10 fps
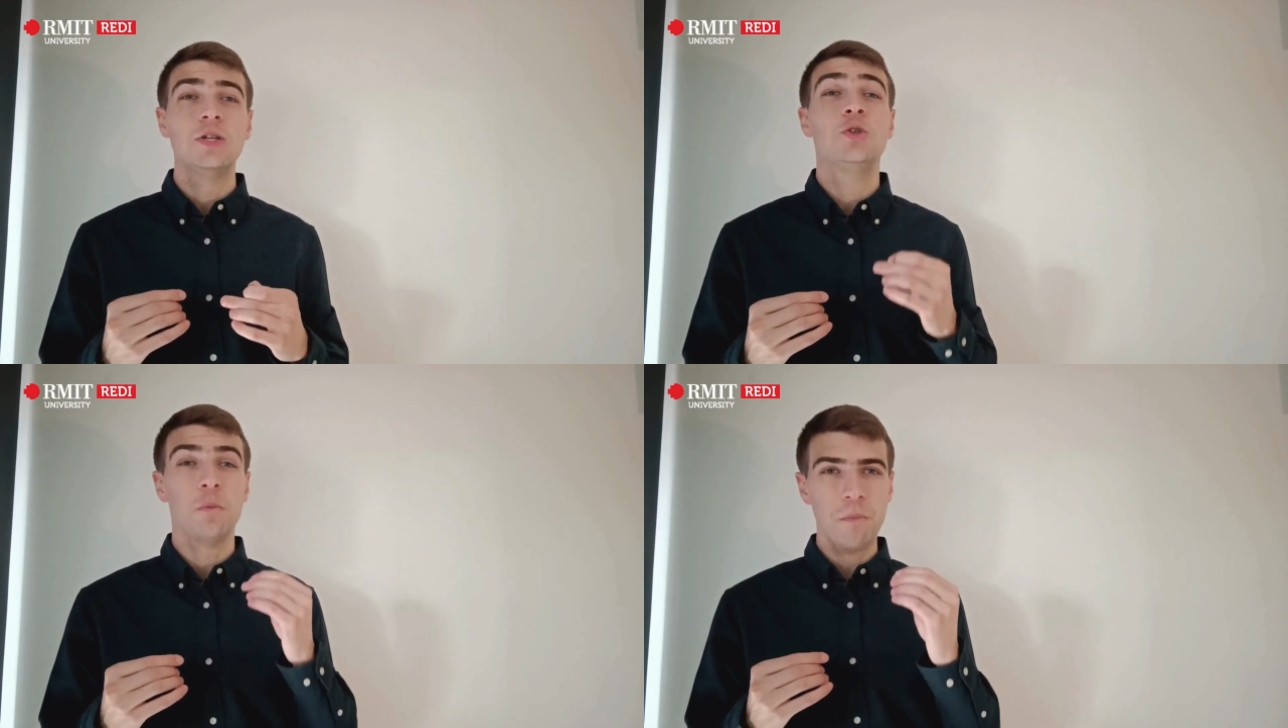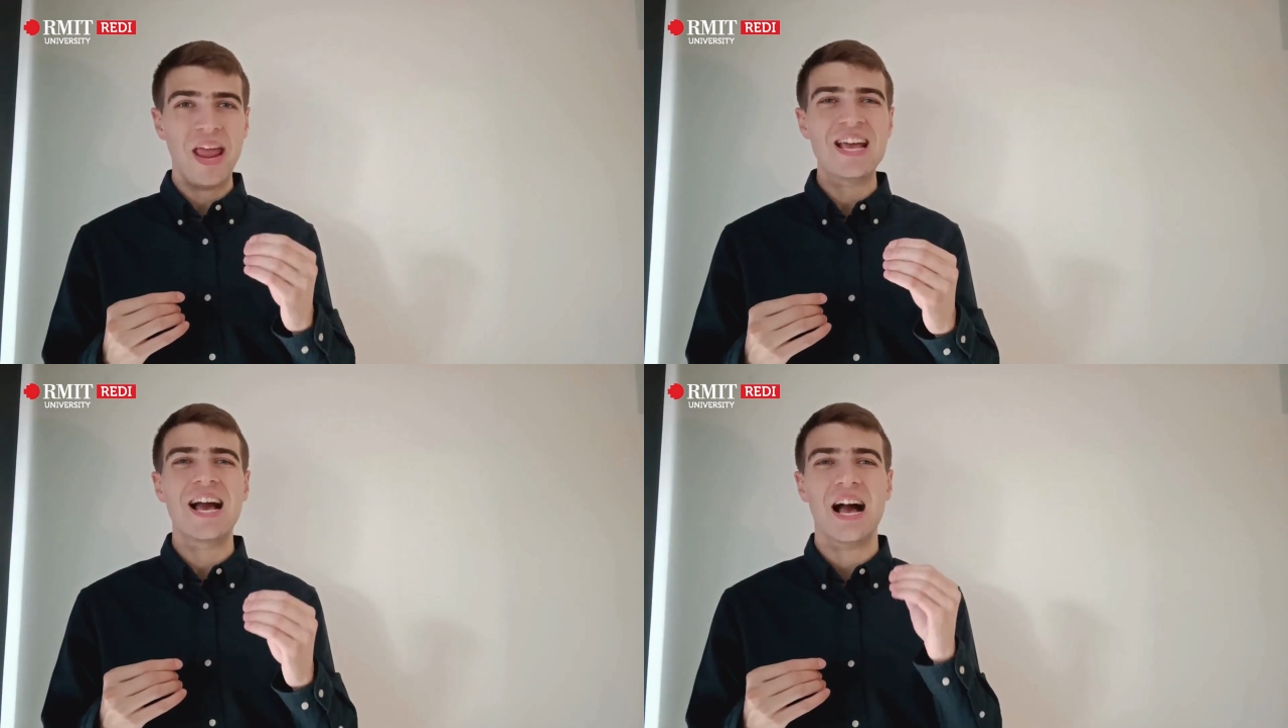to
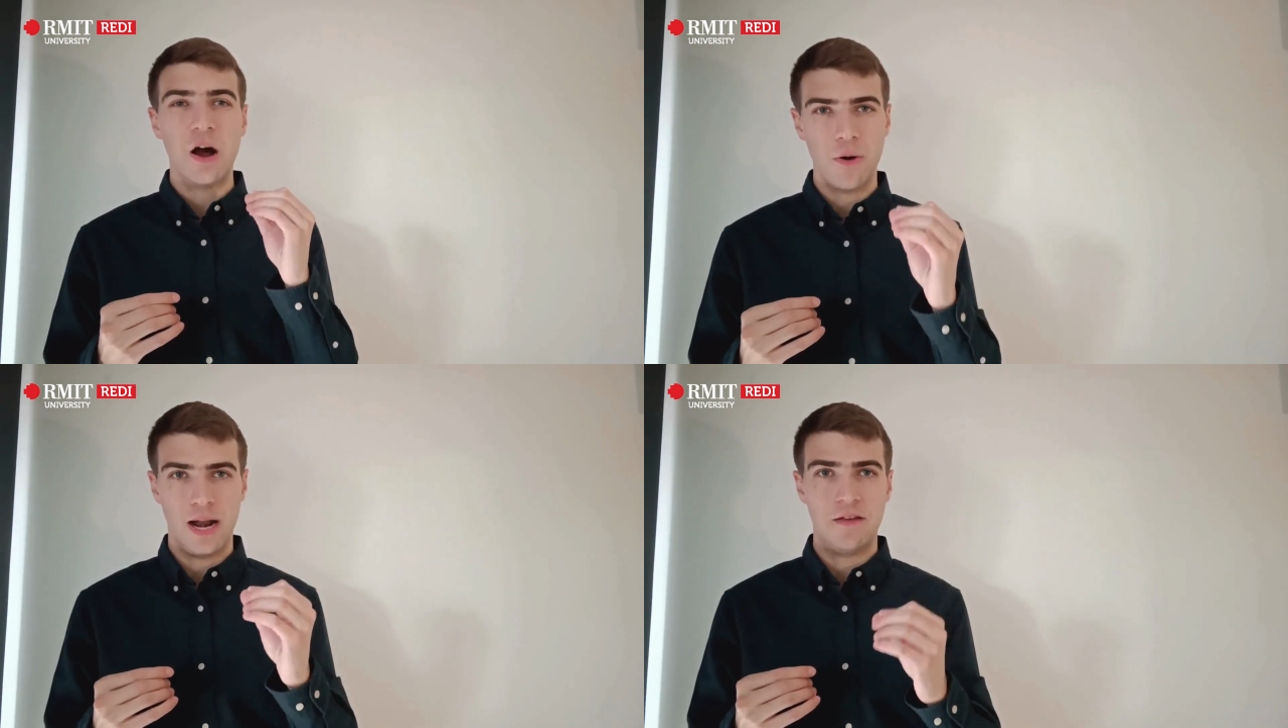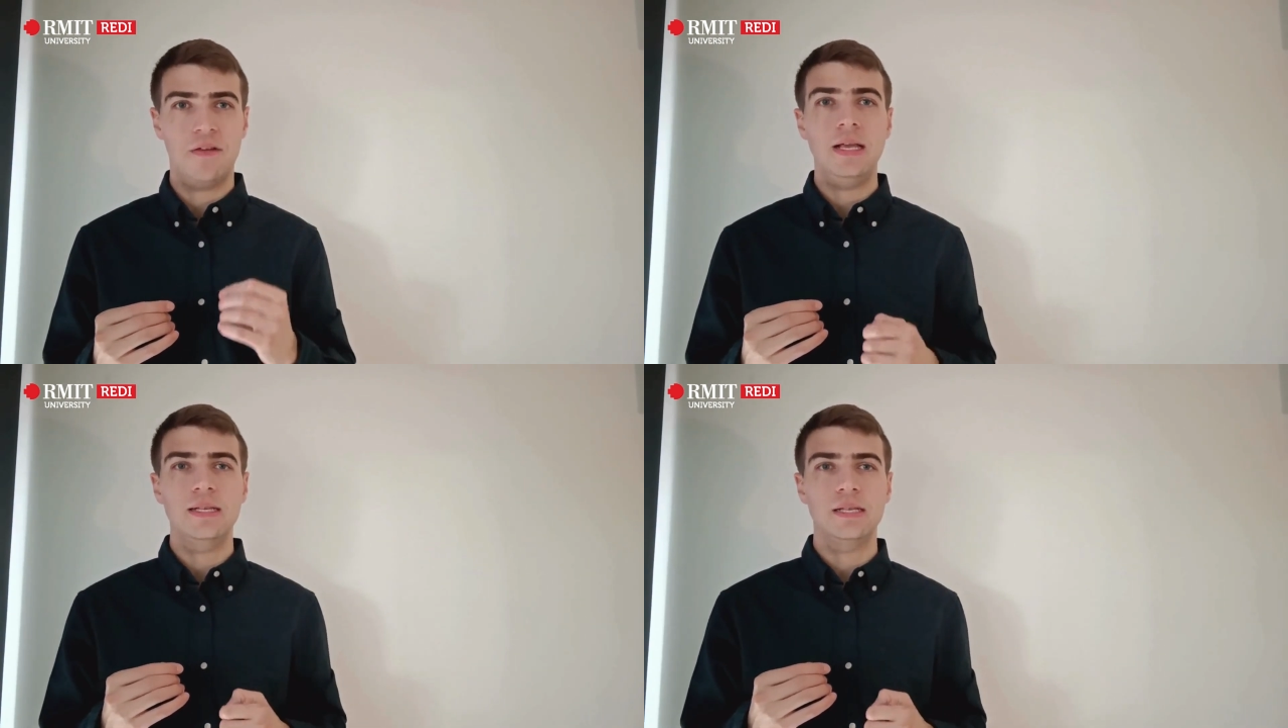make our life
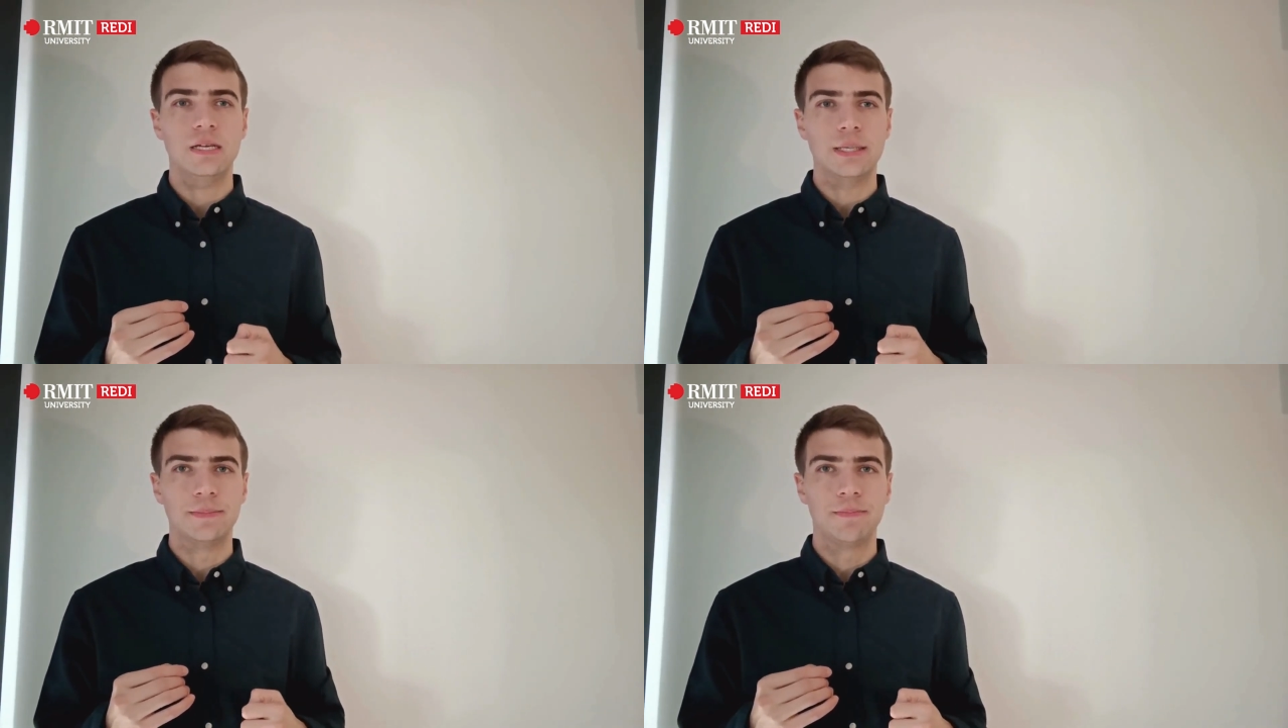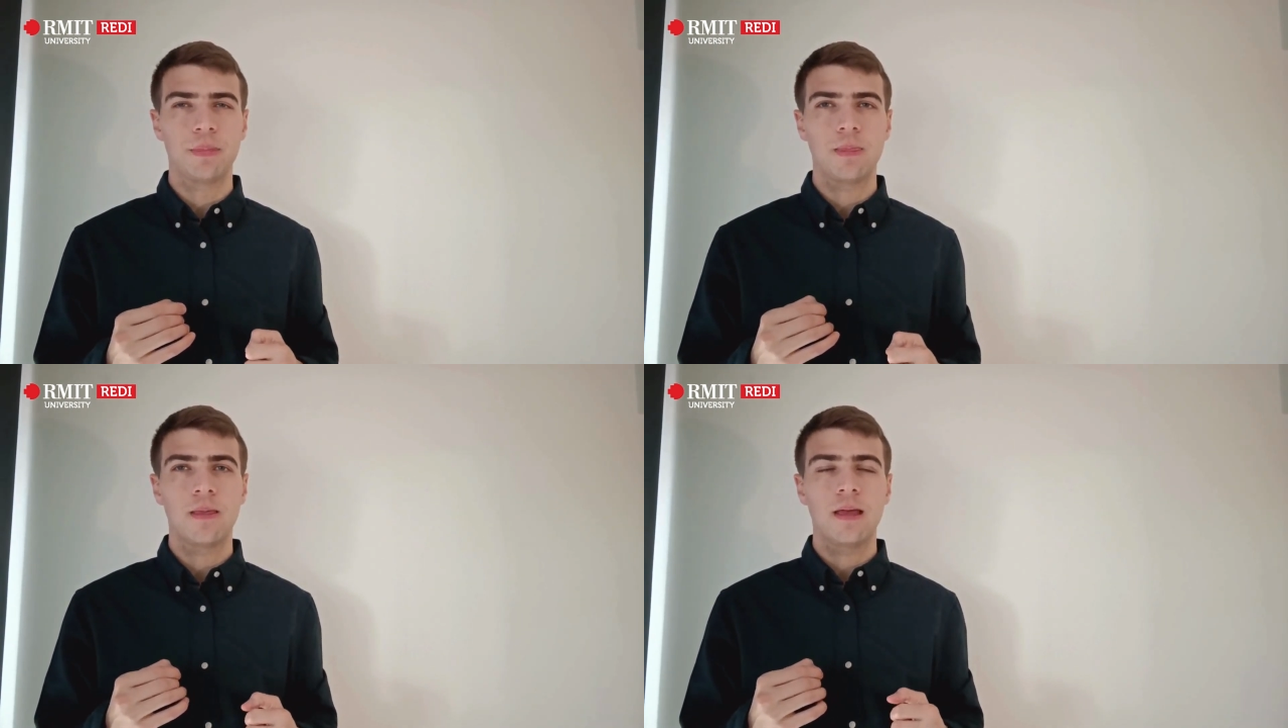easier.
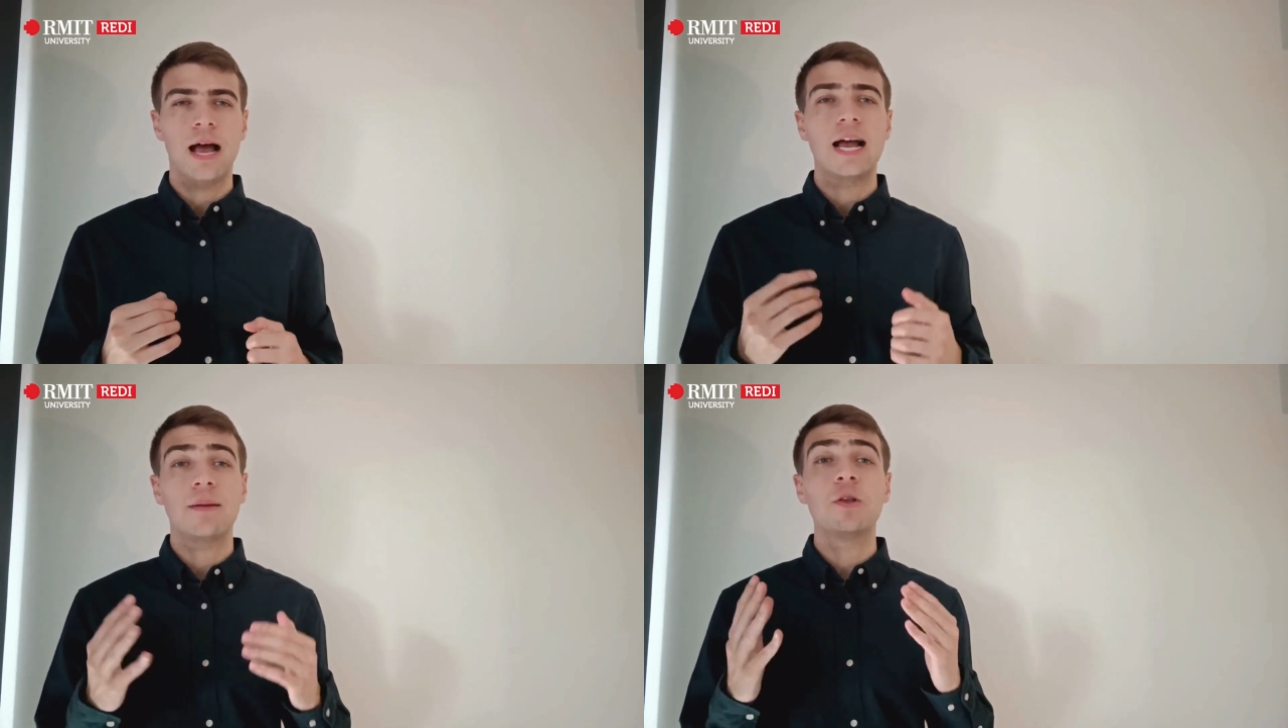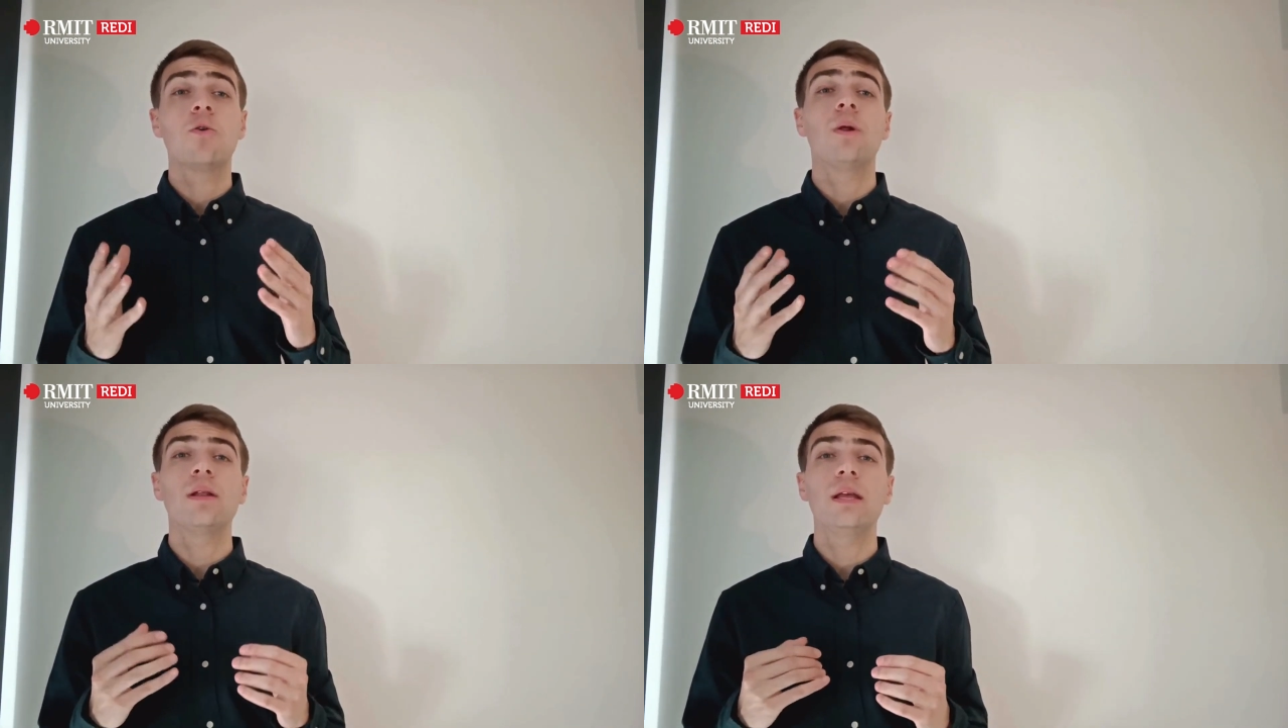I am
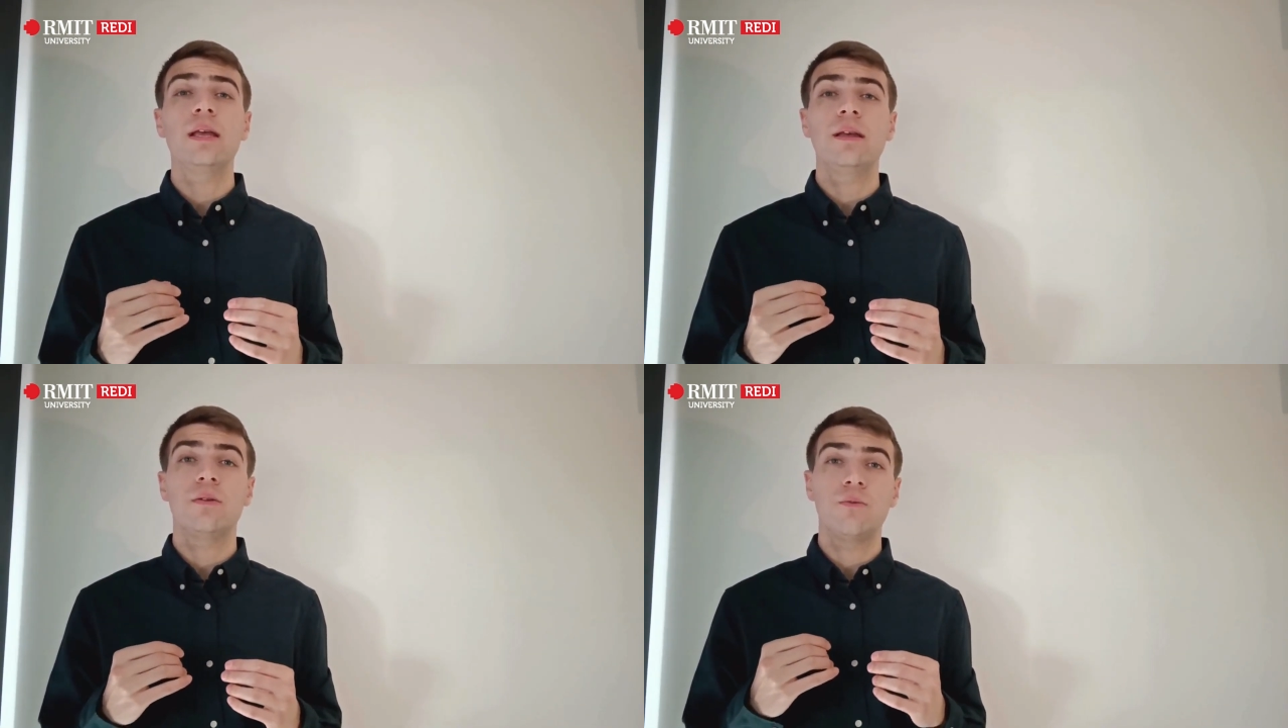currently